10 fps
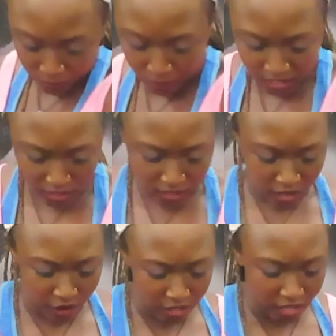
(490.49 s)
So basically
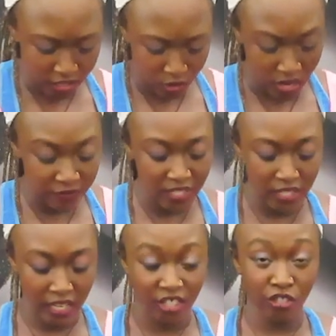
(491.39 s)
all you're gonna do, if this
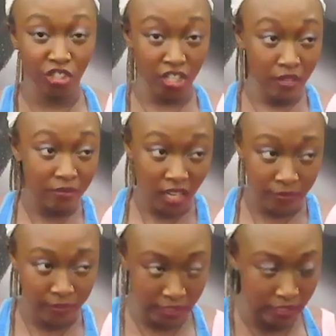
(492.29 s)
is at your gym,
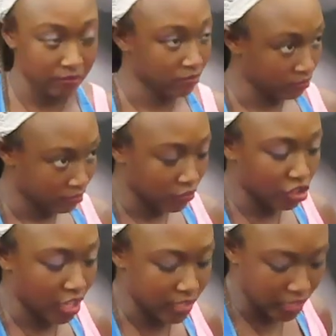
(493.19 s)
definitely
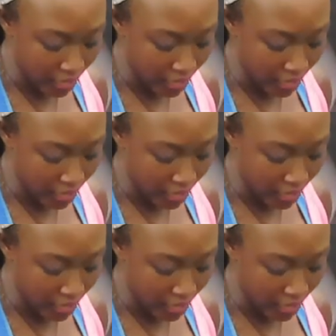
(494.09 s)
chest it